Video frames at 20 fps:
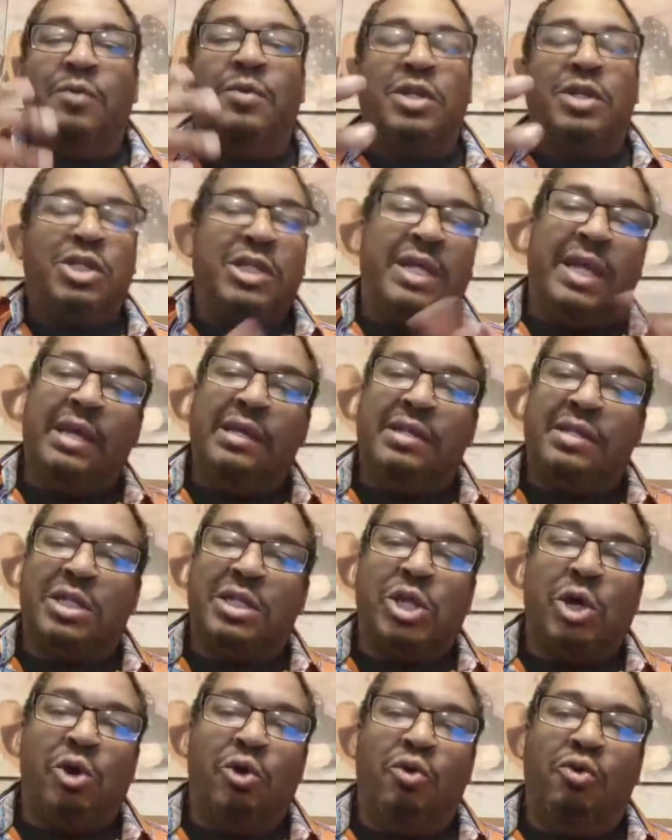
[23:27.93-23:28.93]
want to change the
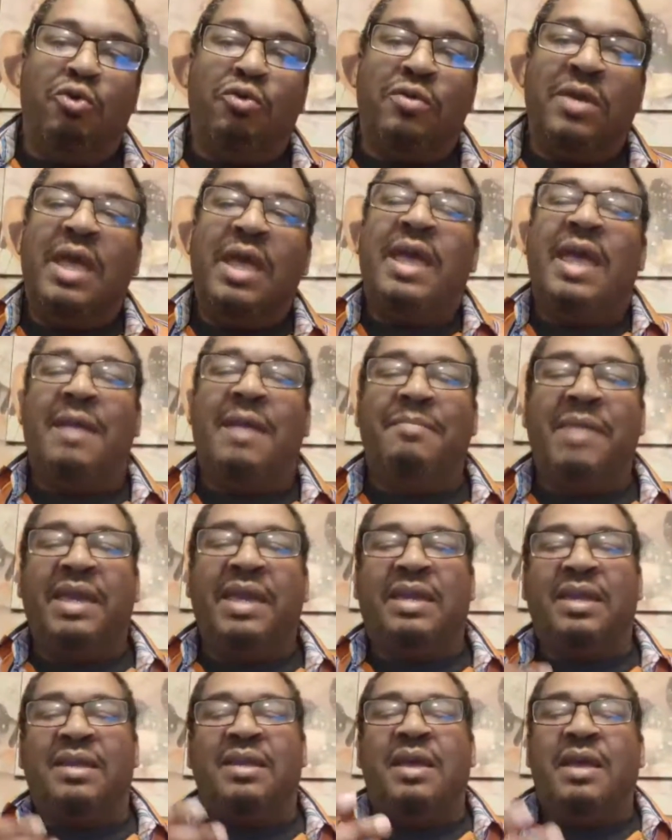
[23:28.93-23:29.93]
tone and
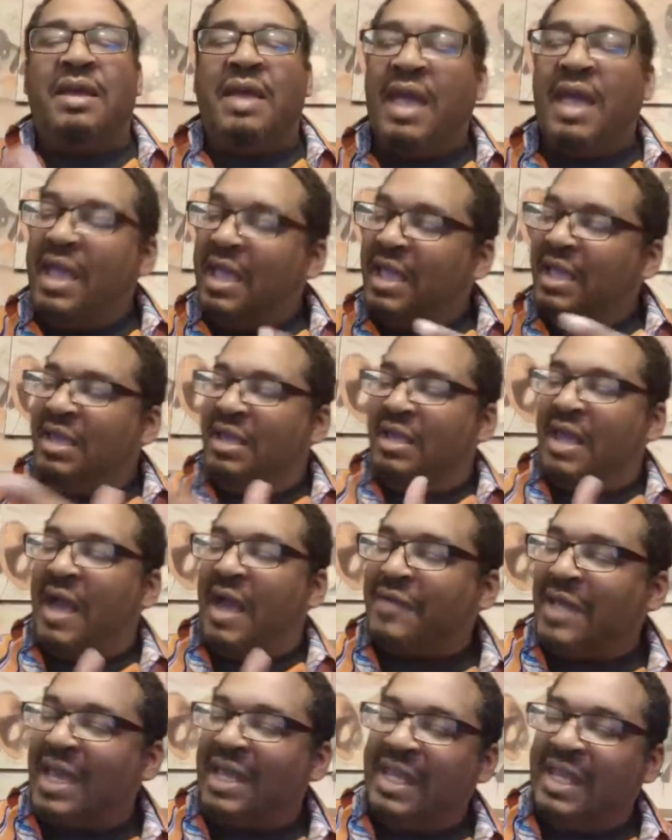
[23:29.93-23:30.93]
make it, hey,
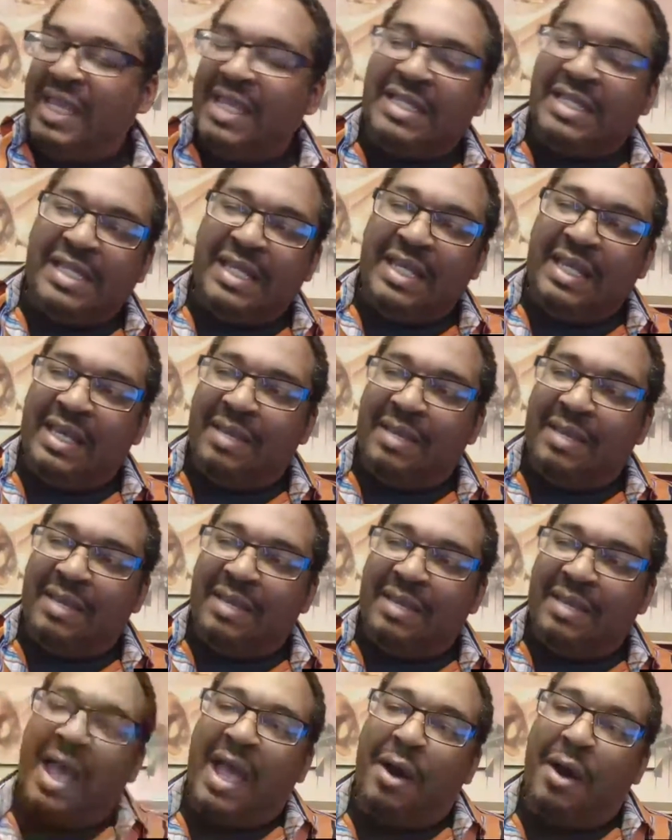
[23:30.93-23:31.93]
I've got E.T. in my
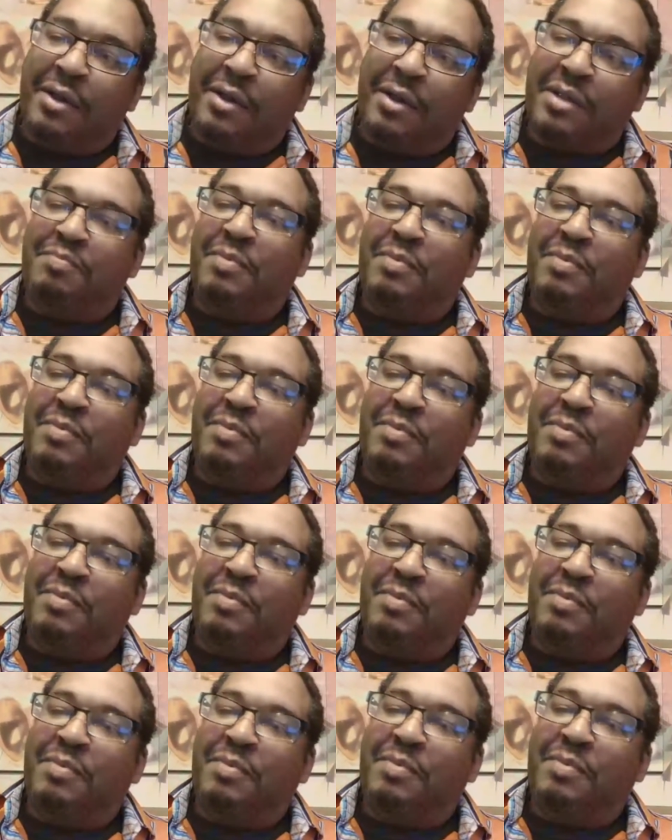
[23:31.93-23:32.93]
house, but he's a
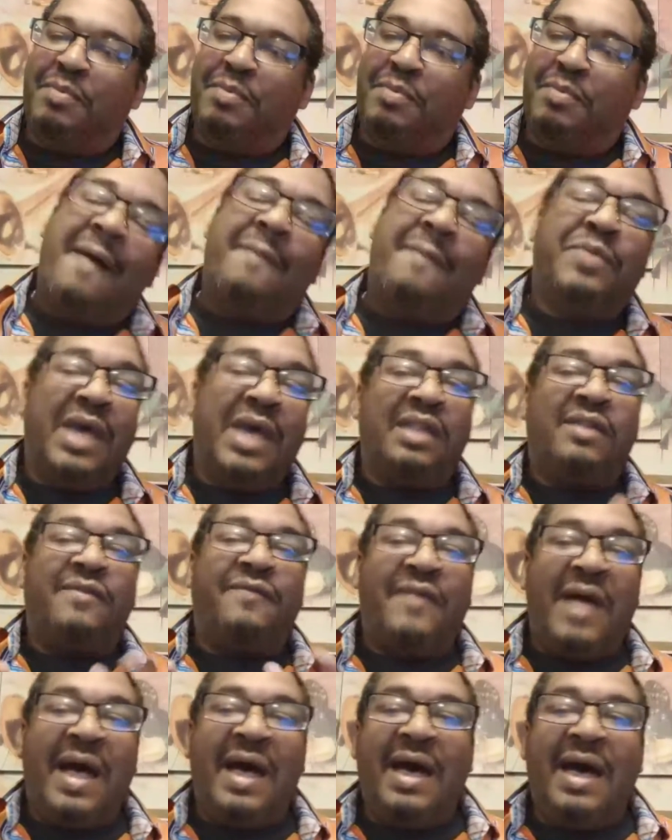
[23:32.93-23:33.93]
robot, that's
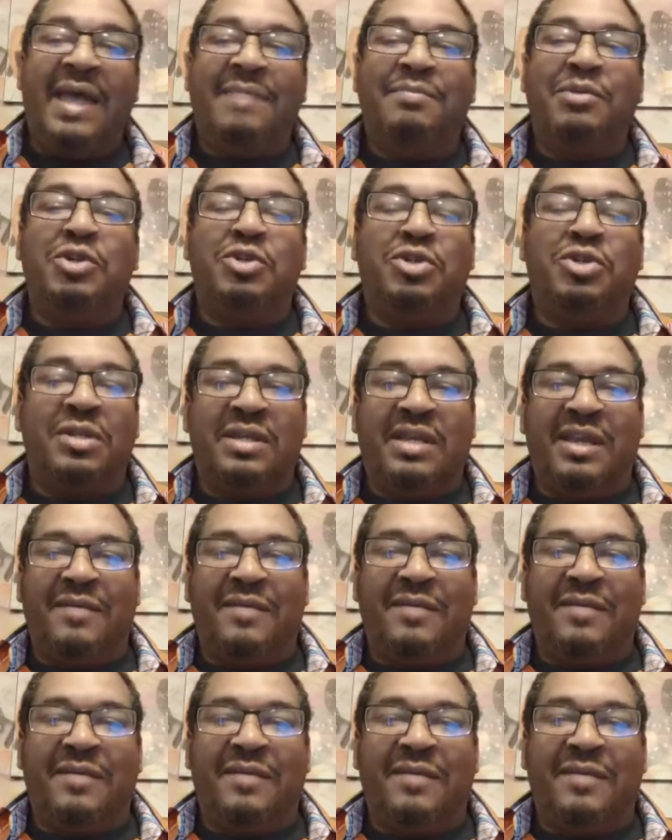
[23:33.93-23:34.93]
fine. But you should have
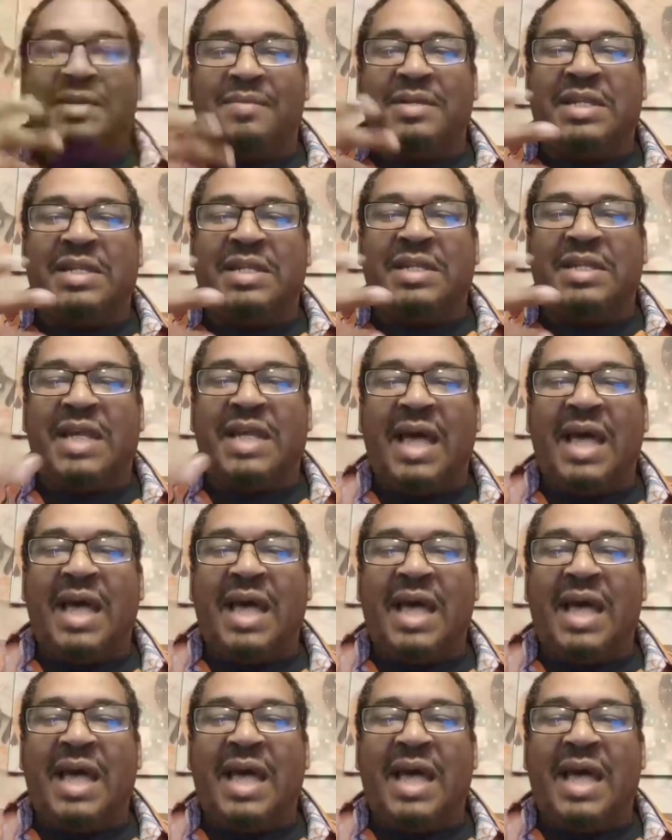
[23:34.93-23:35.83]
given us some time